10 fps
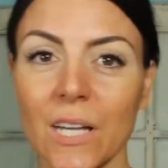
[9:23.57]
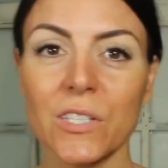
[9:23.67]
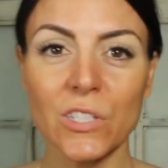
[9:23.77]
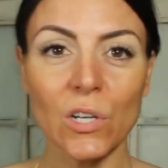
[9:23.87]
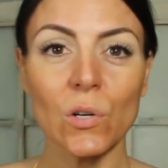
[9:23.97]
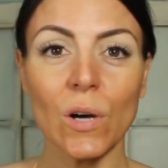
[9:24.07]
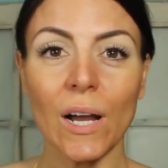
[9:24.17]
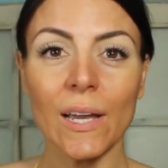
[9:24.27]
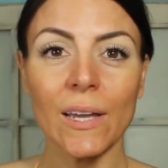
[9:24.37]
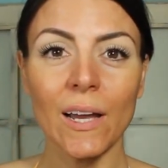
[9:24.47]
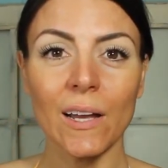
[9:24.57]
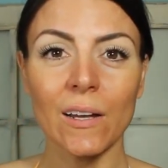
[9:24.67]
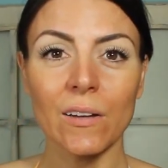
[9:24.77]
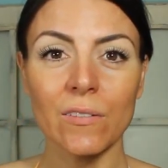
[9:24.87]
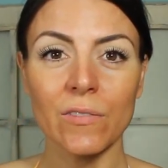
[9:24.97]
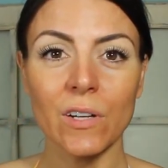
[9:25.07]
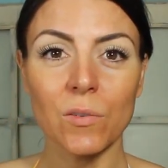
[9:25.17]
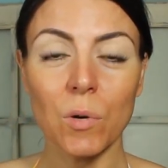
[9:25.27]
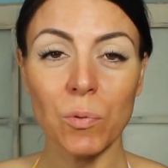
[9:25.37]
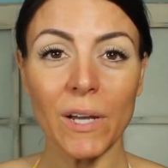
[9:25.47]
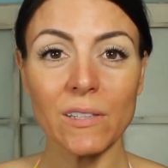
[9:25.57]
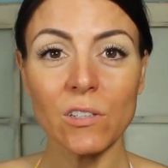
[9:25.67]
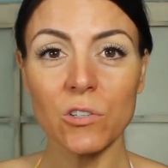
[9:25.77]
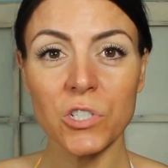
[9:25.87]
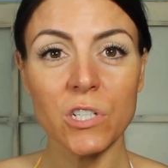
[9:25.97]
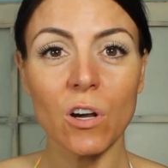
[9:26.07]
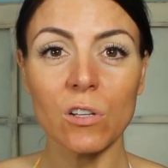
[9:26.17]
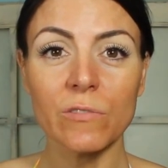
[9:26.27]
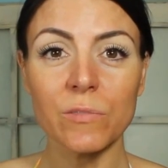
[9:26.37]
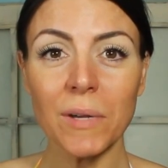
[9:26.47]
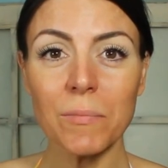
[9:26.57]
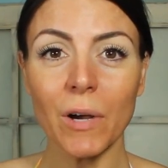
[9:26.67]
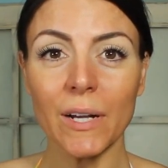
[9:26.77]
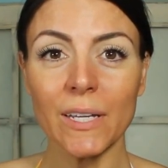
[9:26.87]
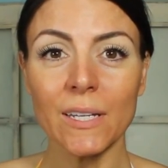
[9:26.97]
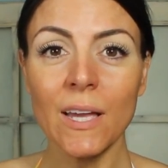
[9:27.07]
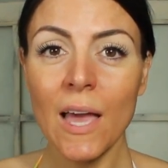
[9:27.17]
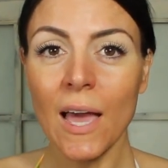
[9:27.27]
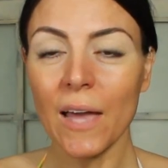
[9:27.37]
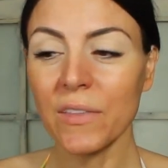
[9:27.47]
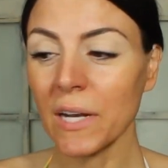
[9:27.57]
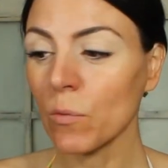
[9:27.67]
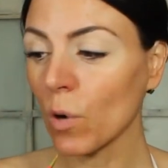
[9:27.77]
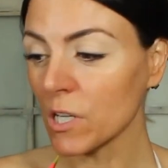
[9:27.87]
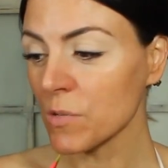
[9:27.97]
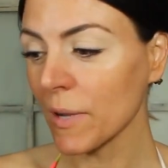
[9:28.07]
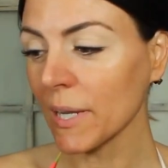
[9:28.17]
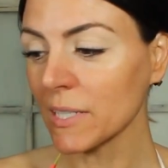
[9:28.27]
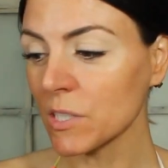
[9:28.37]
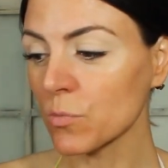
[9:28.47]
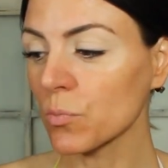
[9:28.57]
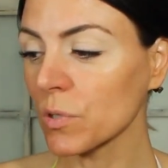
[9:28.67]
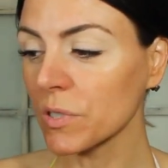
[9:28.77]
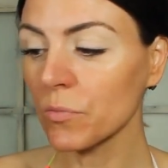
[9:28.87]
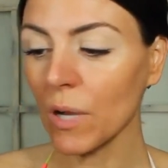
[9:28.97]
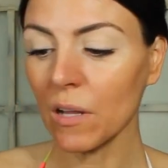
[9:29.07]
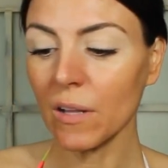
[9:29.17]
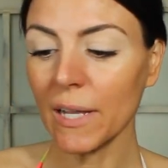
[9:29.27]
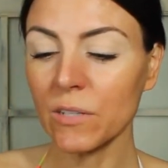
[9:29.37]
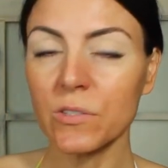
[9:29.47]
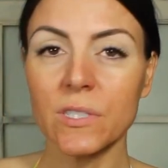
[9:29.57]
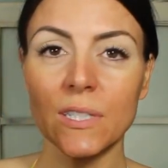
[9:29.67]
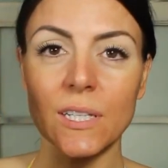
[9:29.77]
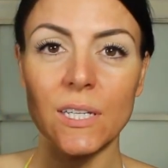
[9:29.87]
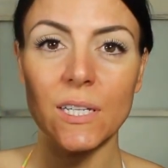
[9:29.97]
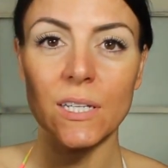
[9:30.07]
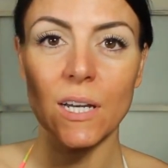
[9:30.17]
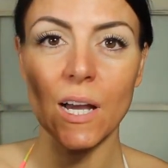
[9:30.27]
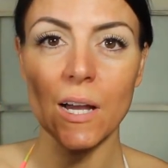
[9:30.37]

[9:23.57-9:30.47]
So I have applied the lotion all over my body, and then I washed my hands really well. I used the